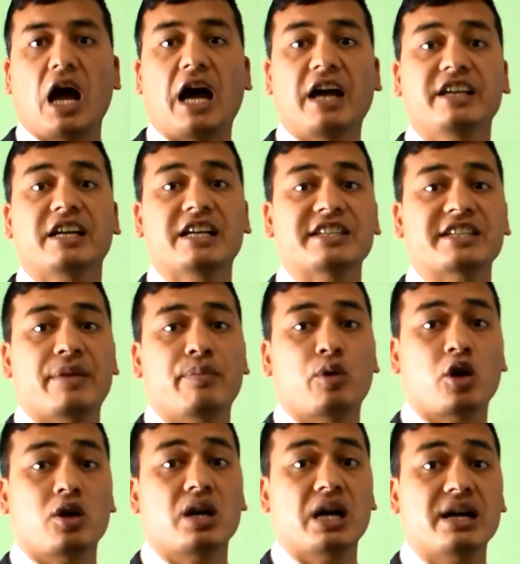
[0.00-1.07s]
Hi guys, I am
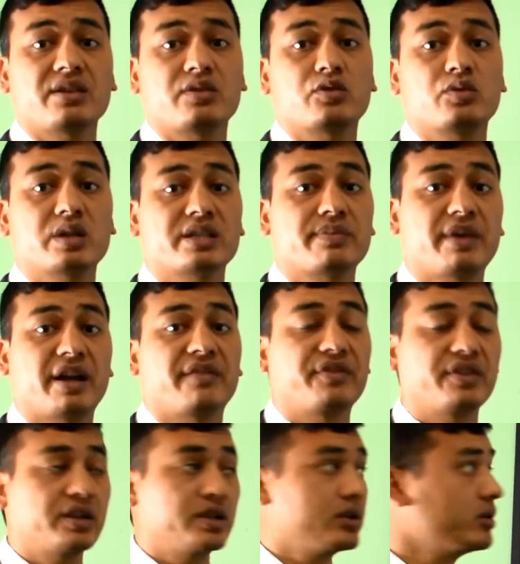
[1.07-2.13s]
Ranga. Today is my
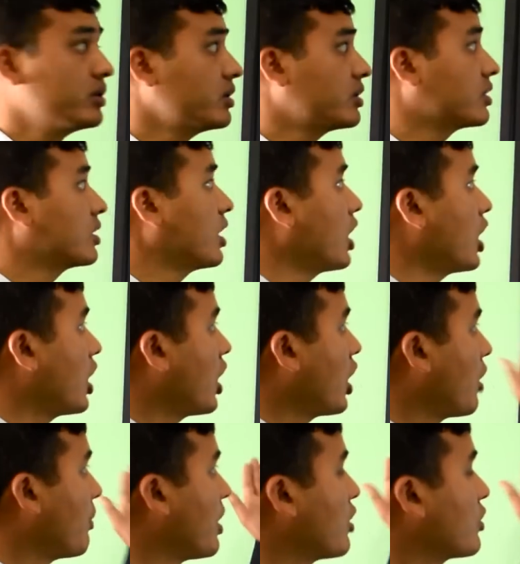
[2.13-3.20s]
video
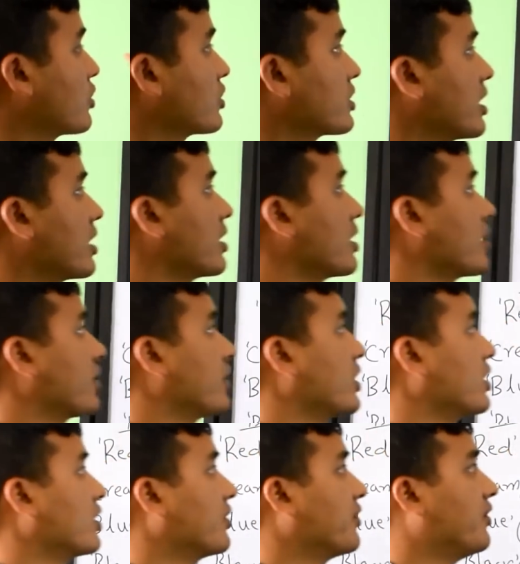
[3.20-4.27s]
about
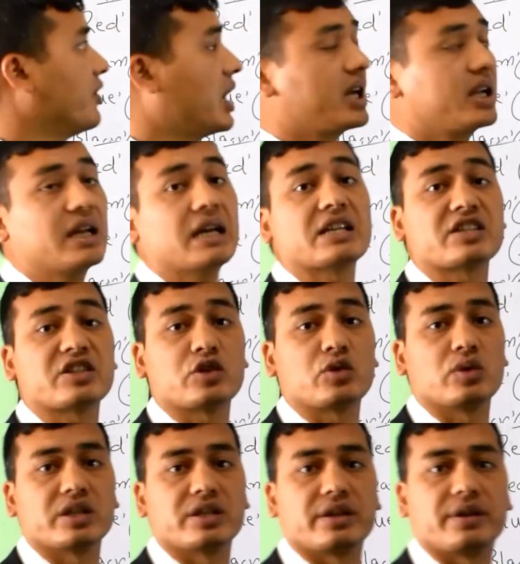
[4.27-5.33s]
the fire
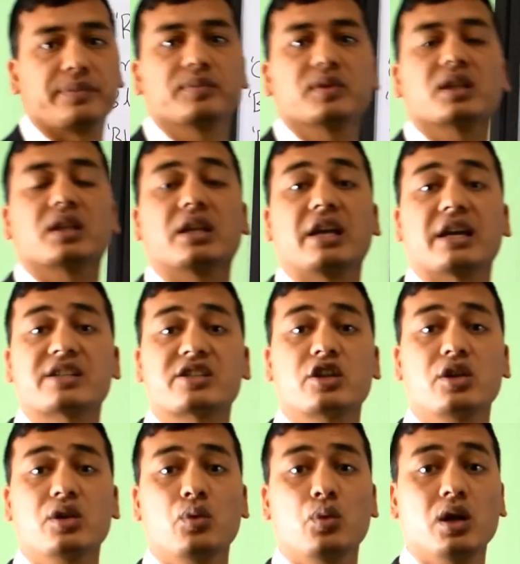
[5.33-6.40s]
extinguisher.
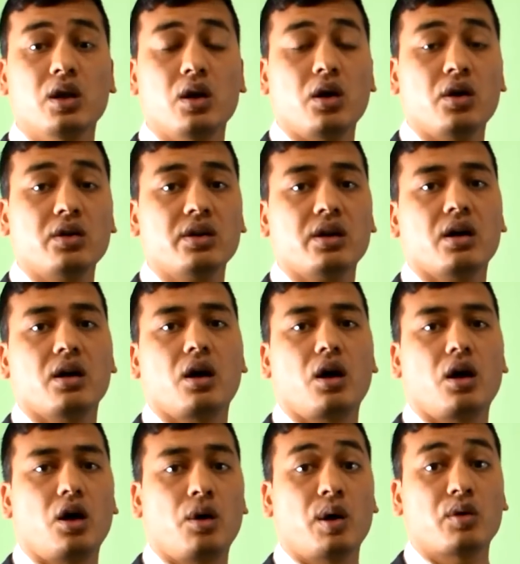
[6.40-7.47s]
Yesterday we learned
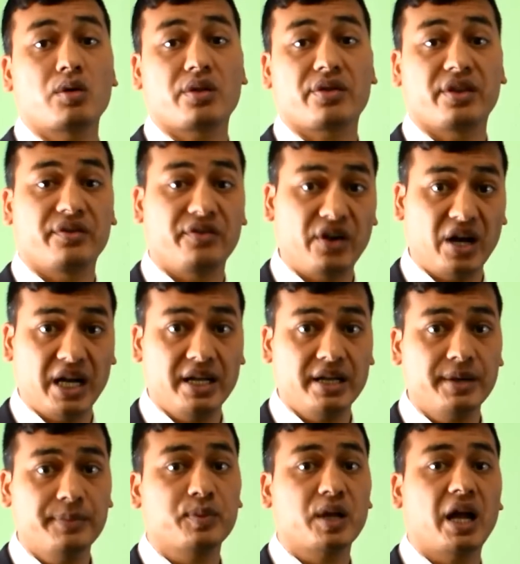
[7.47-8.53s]
about the
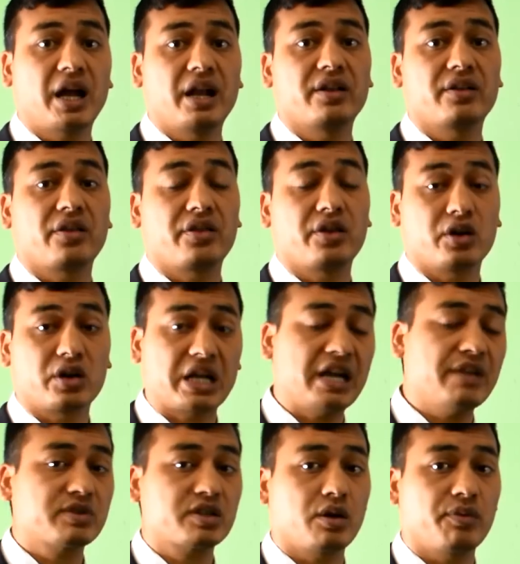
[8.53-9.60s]
fire and the
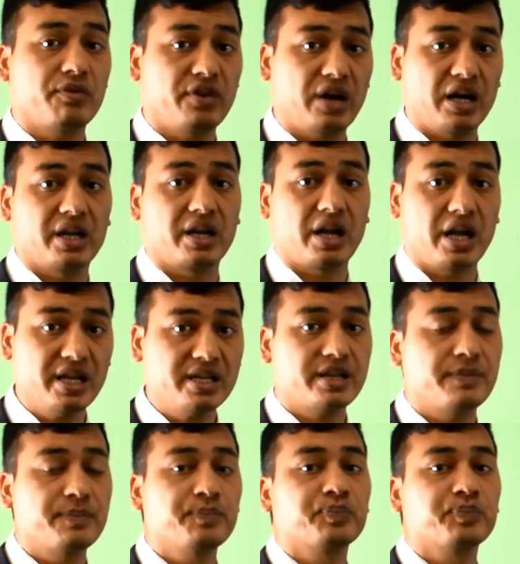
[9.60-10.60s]
types of fire, right?